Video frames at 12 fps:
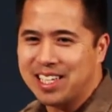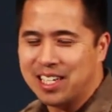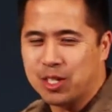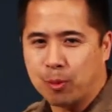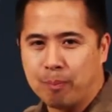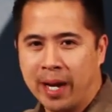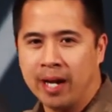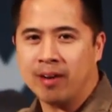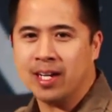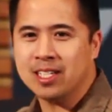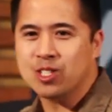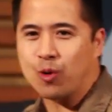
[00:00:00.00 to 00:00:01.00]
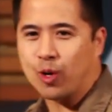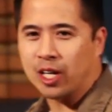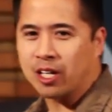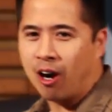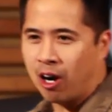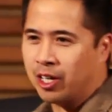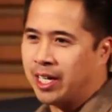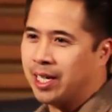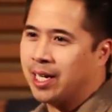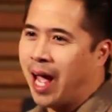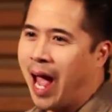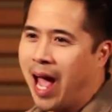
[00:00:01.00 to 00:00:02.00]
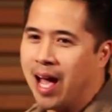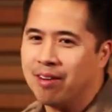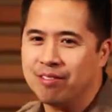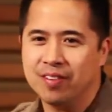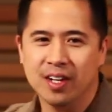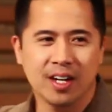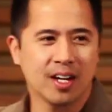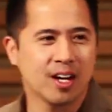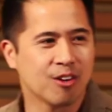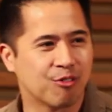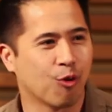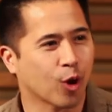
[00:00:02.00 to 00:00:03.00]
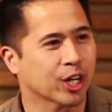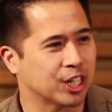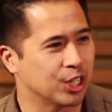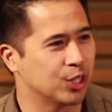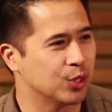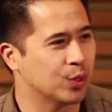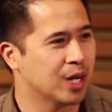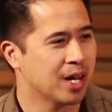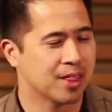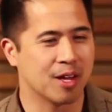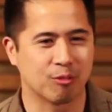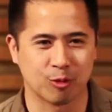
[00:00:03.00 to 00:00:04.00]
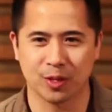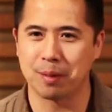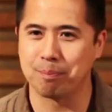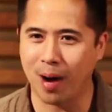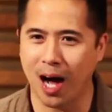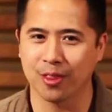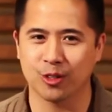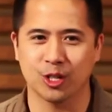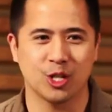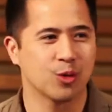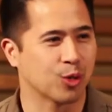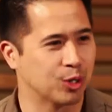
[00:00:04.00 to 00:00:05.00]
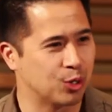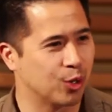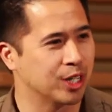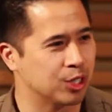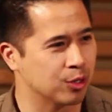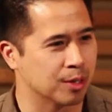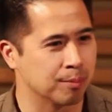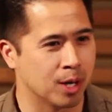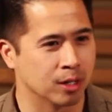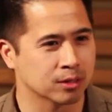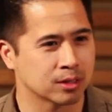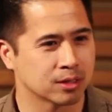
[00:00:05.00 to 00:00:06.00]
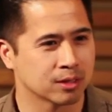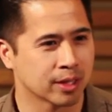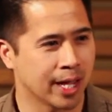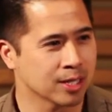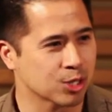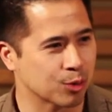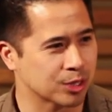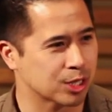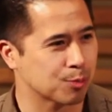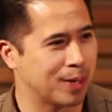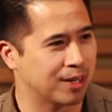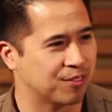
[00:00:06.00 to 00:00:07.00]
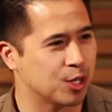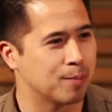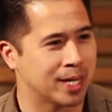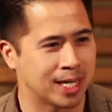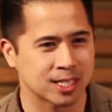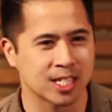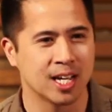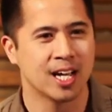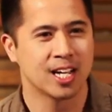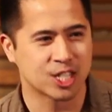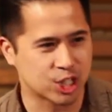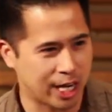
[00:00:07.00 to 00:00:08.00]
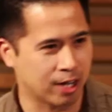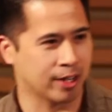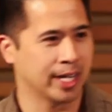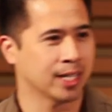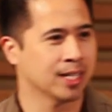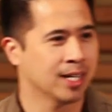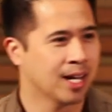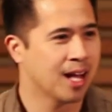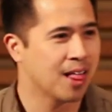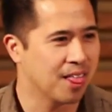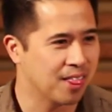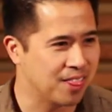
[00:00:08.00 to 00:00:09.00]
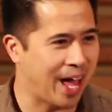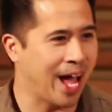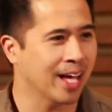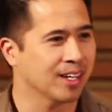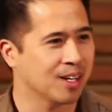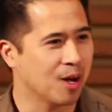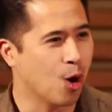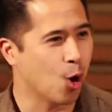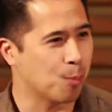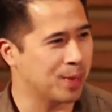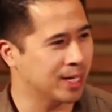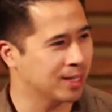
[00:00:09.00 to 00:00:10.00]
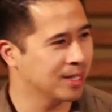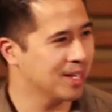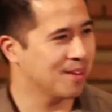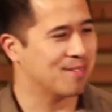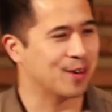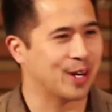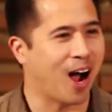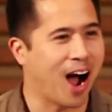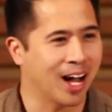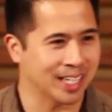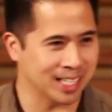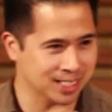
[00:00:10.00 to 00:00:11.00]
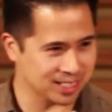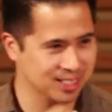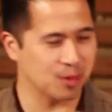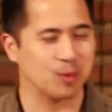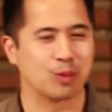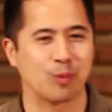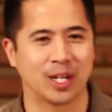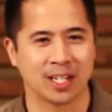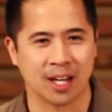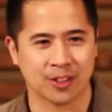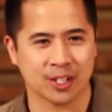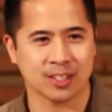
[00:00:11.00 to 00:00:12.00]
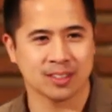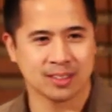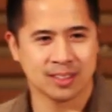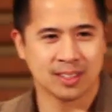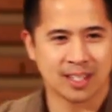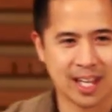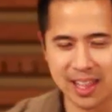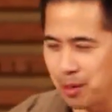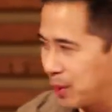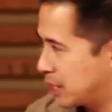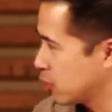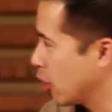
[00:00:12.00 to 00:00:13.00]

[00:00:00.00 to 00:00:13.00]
did your parents or guardian have for you that really bothered you or annoyed you the most? Okay, so we'll just spend a few minutes sharing that, open, very honest with one another, and then we'll get